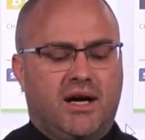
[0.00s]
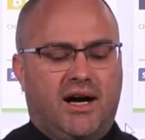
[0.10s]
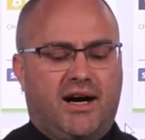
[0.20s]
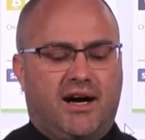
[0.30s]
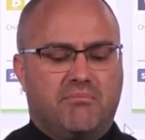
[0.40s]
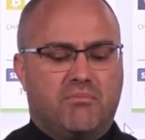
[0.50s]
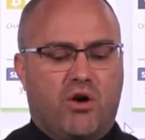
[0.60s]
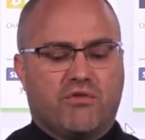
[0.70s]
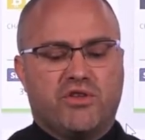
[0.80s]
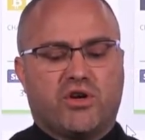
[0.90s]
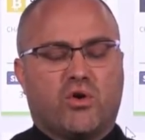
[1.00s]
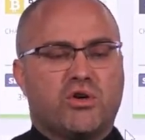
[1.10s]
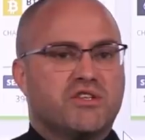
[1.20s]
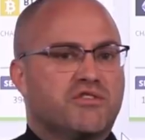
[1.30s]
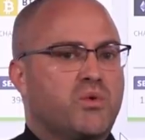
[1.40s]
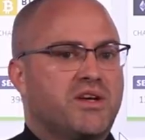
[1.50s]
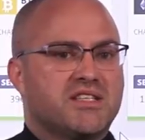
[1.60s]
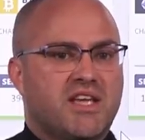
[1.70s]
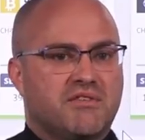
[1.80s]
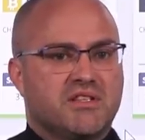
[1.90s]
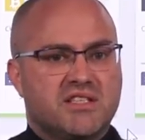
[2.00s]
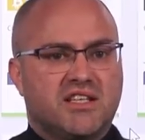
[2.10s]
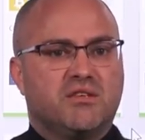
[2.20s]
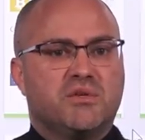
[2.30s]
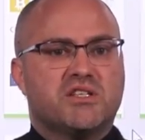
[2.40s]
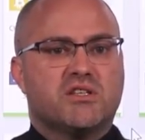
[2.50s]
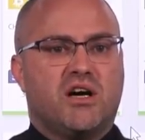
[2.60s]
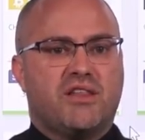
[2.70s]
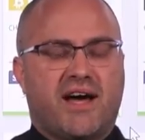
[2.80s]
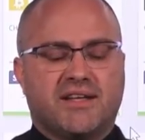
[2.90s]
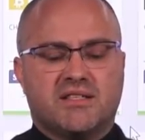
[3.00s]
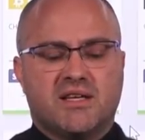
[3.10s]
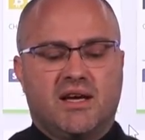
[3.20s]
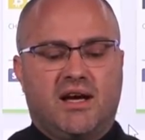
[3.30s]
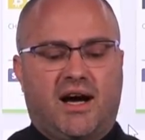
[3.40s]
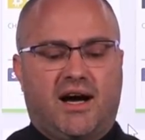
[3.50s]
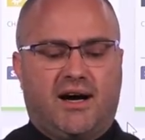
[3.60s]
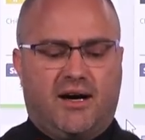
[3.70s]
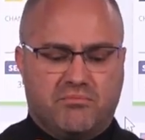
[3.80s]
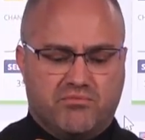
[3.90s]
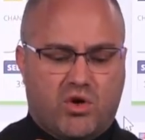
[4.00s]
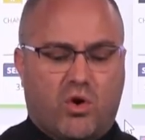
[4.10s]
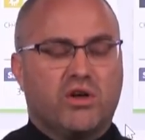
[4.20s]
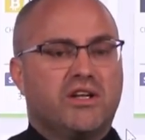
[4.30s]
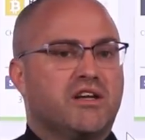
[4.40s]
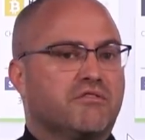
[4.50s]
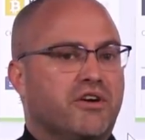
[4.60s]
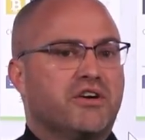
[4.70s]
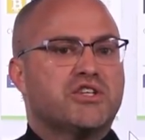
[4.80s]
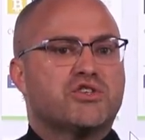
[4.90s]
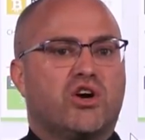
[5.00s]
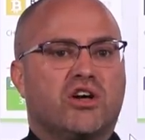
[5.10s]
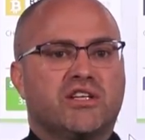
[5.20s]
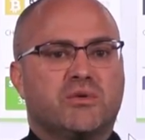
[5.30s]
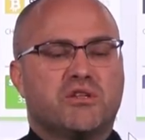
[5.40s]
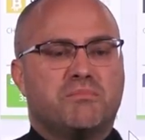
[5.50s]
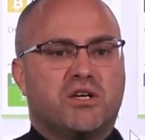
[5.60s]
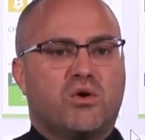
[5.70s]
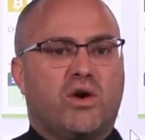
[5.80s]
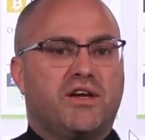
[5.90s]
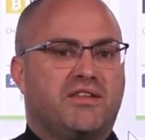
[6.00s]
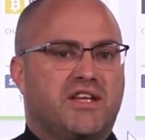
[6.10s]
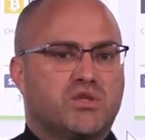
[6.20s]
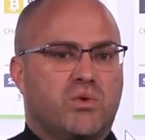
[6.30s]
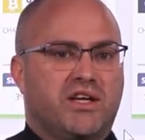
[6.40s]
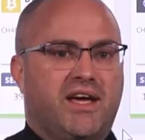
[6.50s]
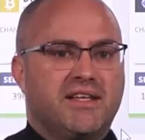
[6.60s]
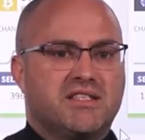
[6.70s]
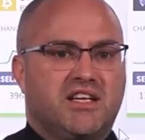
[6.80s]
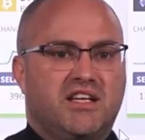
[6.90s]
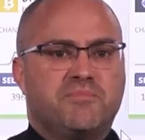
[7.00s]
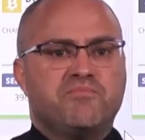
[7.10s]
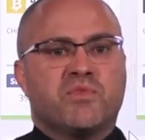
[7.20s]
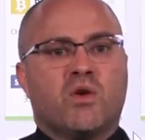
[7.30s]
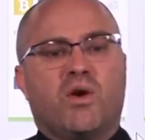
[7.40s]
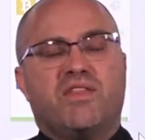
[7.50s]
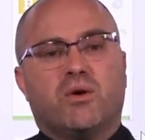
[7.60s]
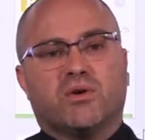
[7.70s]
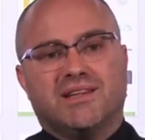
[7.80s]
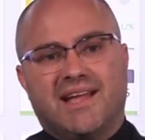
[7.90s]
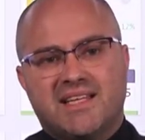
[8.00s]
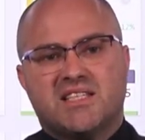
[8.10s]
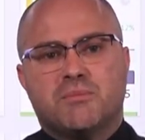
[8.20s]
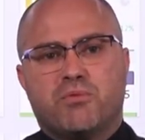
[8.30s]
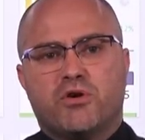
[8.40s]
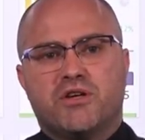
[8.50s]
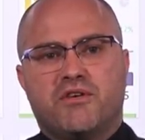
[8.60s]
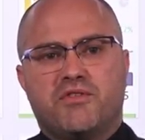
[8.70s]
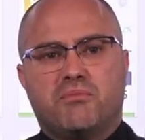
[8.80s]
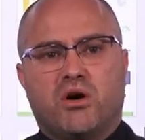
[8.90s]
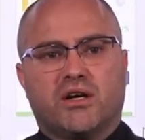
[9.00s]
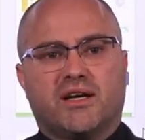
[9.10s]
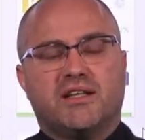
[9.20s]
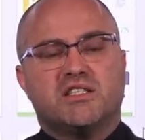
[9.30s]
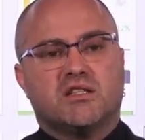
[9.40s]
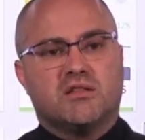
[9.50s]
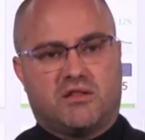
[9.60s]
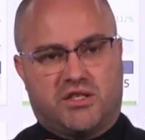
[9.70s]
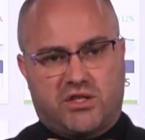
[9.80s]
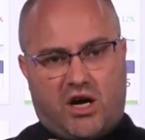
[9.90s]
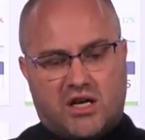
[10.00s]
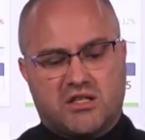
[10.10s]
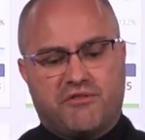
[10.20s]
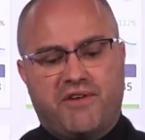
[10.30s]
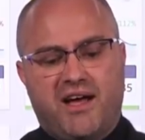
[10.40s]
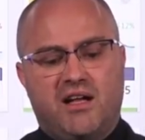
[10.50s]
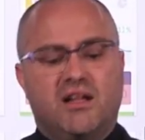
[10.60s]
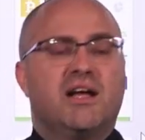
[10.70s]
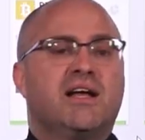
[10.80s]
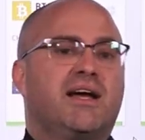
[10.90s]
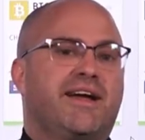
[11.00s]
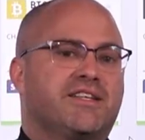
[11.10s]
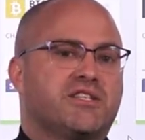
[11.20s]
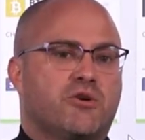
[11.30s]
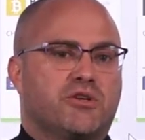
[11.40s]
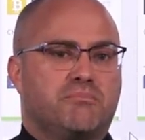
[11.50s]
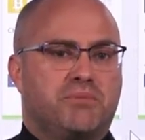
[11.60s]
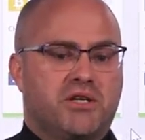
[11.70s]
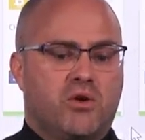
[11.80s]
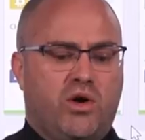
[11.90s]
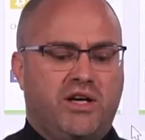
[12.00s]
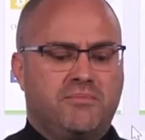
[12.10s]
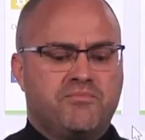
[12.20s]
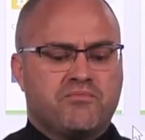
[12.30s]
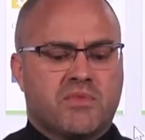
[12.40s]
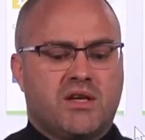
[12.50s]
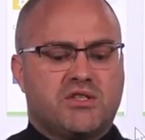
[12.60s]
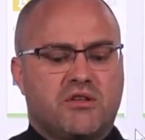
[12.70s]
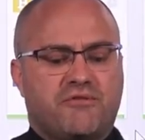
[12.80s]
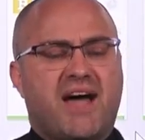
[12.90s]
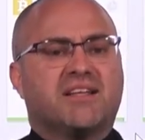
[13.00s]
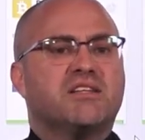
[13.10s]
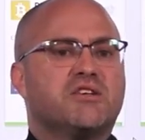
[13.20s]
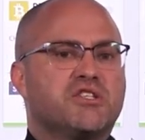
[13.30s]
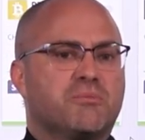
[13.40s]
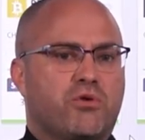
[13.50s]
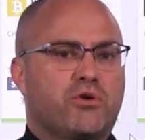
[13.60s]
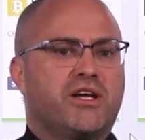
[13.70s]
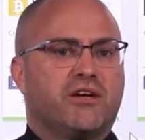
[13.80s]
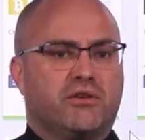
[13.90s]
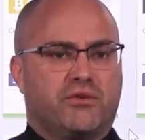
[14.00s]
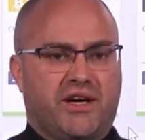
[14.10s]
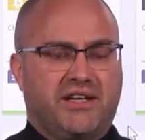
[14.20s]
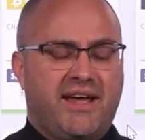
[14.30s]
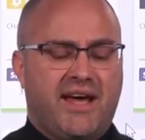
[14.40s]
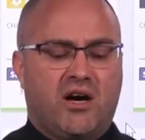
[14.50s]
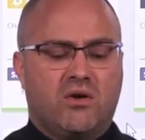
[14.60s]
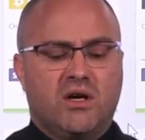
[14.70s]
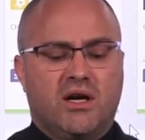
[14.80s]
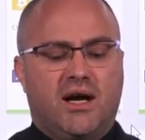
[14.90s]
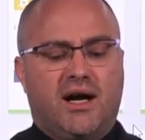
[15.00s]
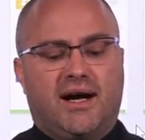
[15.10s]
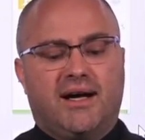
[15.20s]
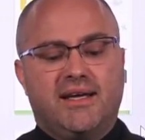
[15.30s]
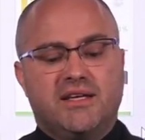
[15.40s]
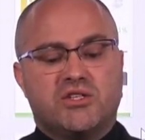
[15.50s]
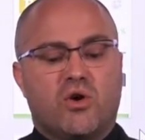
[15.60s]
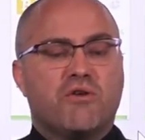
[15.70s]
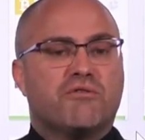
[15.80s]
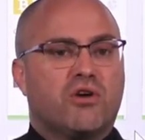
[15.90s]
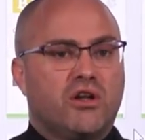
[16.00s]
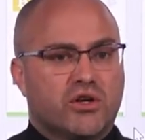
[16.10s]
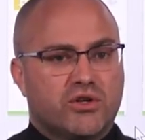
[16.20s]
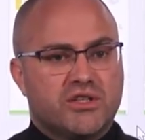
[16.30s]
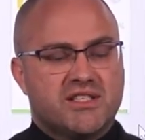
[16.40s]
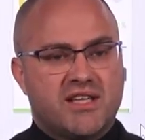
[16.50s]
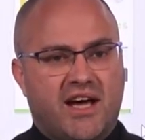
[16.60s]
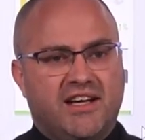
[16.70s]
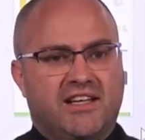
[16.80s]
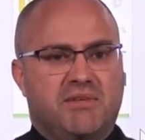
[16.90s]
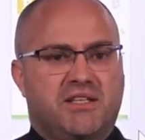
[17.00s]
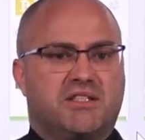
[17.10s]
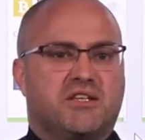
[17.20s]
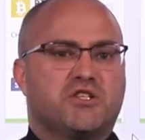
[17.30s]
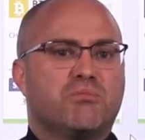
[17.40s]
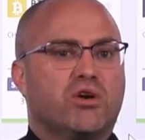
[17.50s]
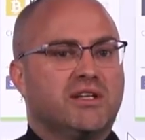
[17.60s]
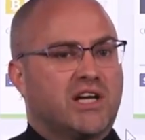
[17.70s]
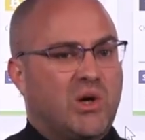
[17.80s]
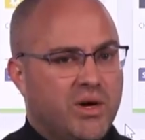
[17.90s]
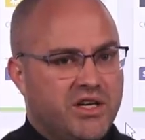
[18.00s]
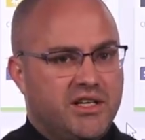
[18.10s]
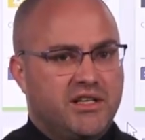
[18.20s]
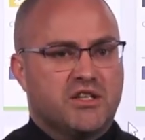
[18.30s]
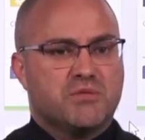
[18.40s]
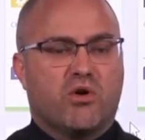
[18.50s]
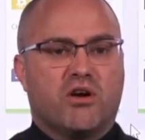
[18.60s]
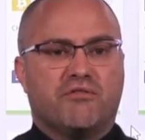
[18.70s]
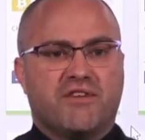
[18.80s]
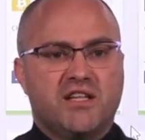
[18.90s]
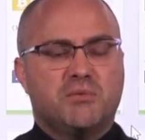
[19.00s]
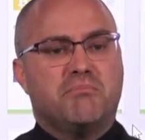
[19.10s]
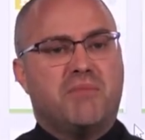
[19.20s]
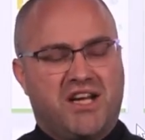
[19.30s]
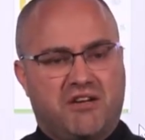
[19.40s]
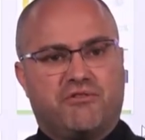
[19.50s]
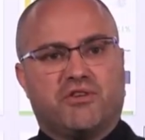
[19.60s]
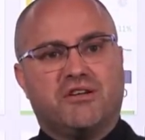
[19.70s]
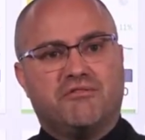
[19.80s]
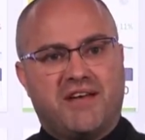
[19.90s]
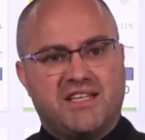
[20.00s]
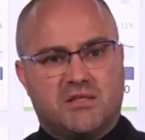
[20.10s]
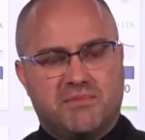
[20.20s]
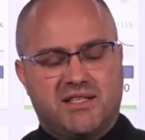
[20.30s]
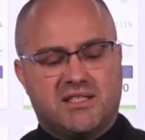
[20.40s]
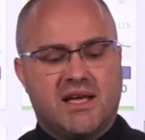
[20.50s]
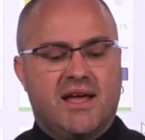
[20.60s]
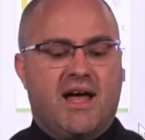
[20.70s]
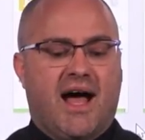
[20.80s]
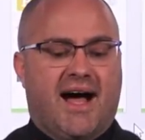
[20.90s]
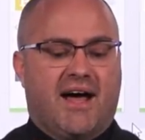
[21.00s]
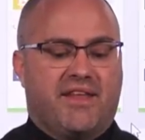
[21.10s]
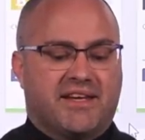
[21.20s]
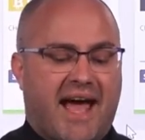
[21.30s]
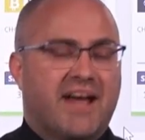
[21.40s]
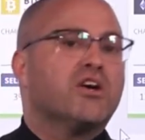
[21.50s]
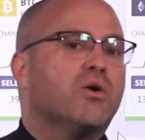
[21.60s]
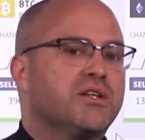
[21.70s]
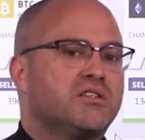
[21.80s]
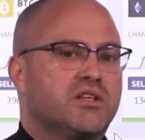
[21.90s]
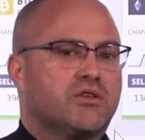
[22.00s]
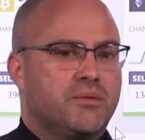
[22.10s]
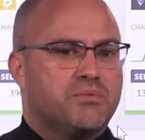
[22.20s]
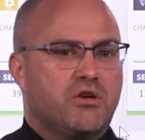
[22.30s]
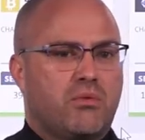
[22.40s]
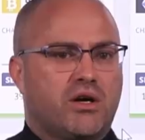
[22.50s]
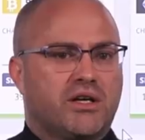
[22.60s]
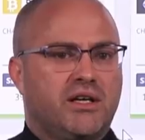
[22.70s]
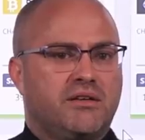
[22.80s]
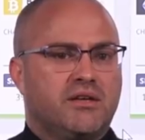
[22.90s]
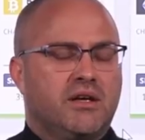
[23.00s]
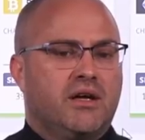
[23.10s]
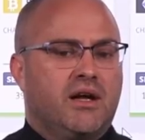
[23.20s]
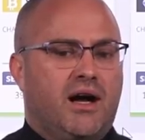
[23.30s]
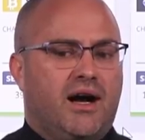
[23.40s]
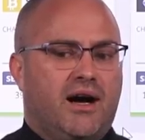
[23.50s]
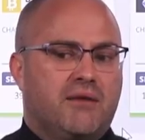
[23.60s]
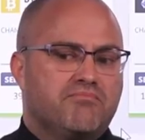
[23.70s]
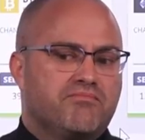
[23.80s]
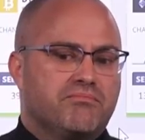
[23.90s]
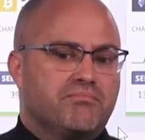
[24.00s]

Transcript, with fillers: um, over the course of 2017. We saw that um, correlating very strongly with Bitcoin. And then 2018, when they were less supportive of the markets, the stocks fell, and so did Bitcoin. So the fact that they're supporting right now uh, is overall a good sign. It means that there's more liquidity, there's more available money for investments uh, that can go into the crypto market. Um,